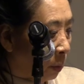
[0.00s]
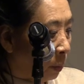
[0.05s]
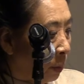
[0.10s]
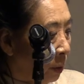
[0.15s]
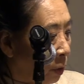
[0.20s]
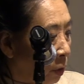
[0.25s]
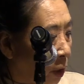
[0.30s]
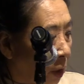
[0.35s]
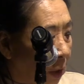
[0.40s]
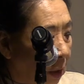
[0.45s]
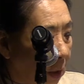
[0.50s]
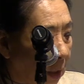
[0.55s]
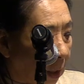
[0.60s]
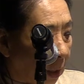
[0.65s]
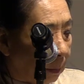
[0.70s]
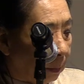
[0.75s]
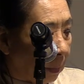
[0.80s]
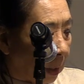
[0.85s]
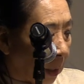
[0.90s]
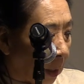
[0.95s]
sun jin
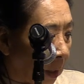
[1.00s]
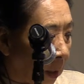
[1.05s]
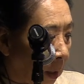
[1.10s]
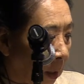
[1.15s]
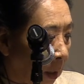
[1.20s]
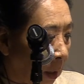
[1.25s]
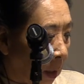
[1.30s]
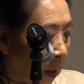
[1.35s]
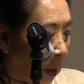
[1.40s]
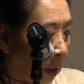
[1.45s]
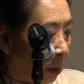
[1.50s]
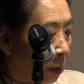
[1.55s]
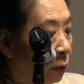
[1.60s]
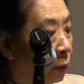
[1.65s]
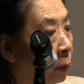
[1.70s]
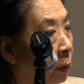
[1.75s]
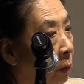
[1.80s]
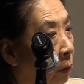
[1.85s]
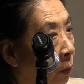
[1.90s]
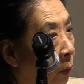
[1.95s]
nan mai,
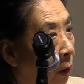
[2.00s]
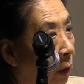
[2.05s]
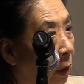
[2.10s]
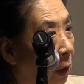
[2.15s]
sun